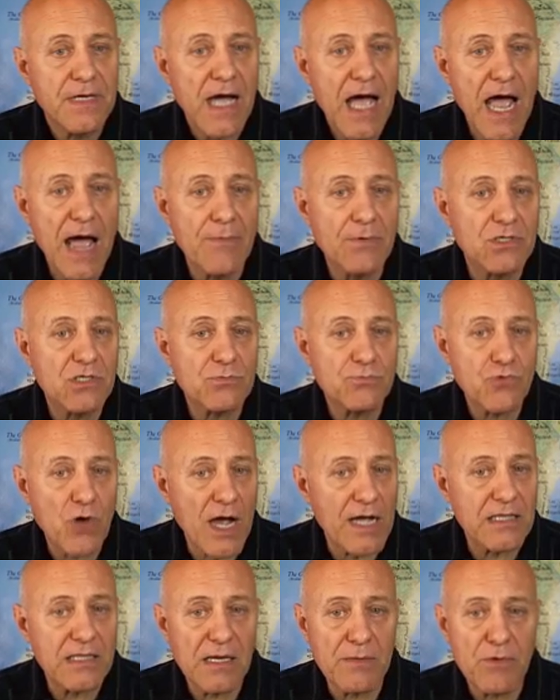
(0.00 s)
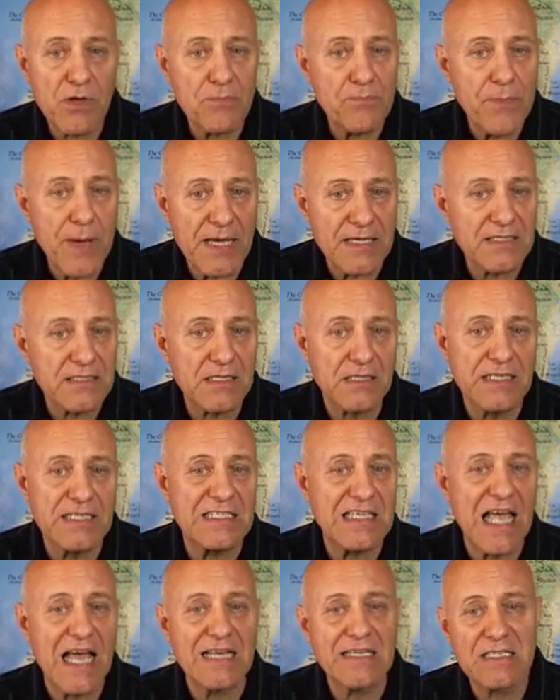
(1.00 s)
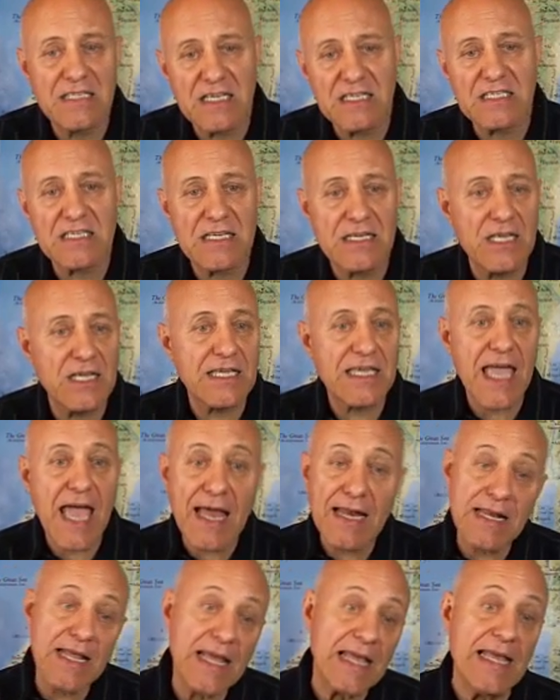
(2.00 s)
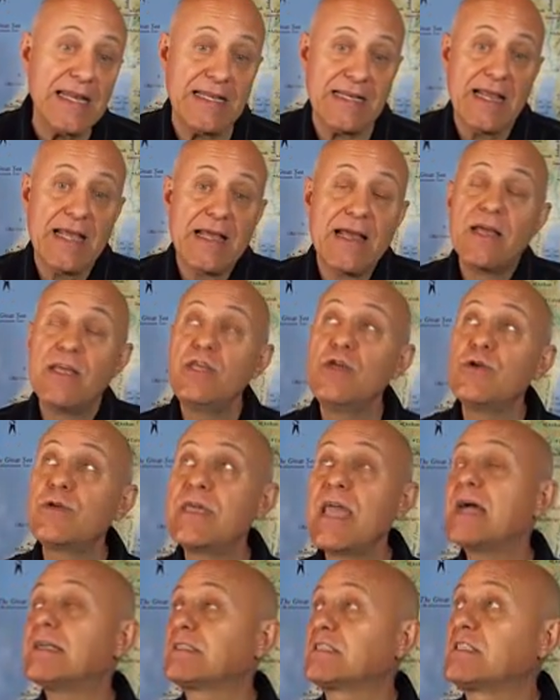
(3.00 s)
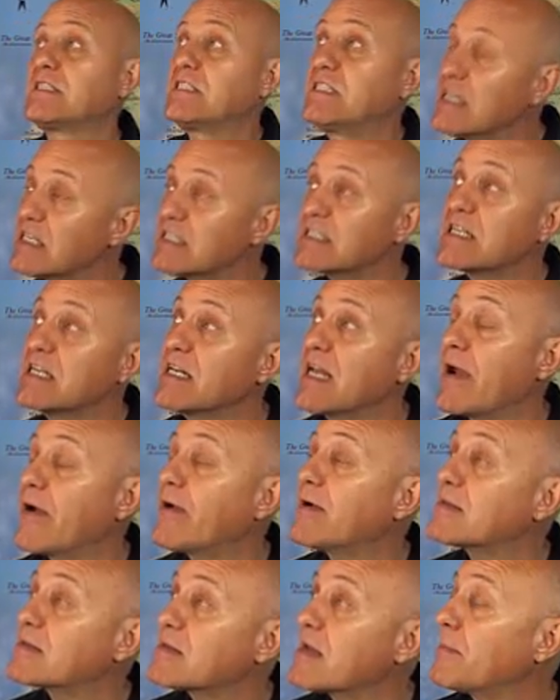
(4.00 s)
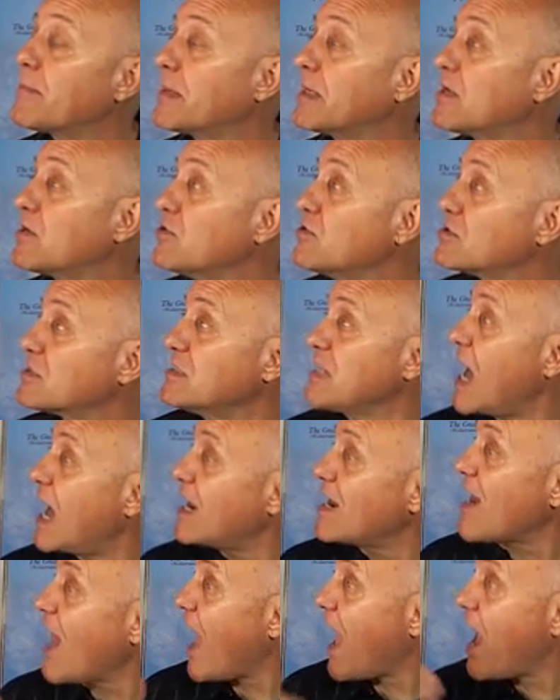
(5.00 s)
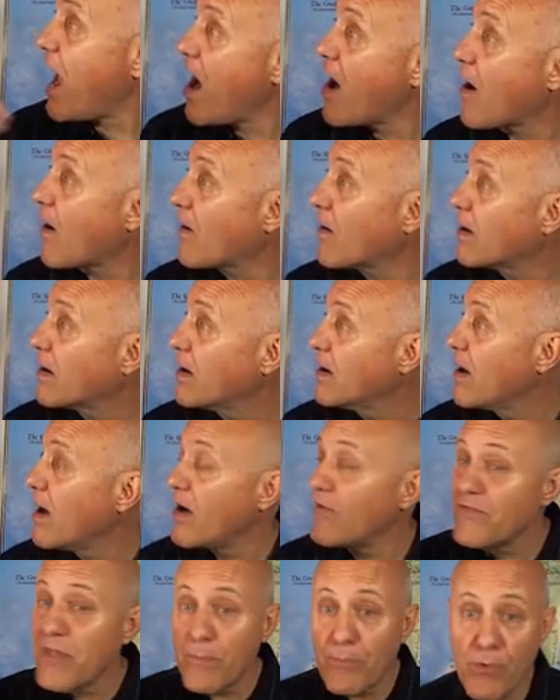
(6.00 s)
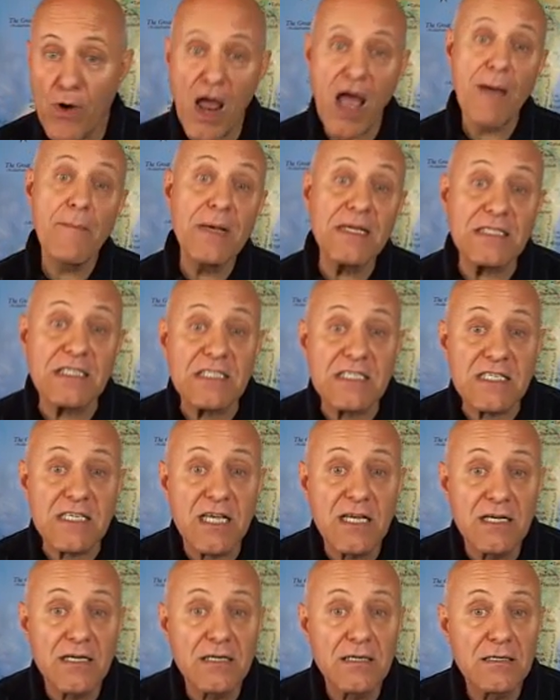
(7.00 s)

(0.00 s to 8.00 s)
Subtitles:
I will strike them with pestilence and you can't disinherit somebody who's not an heir of the promise.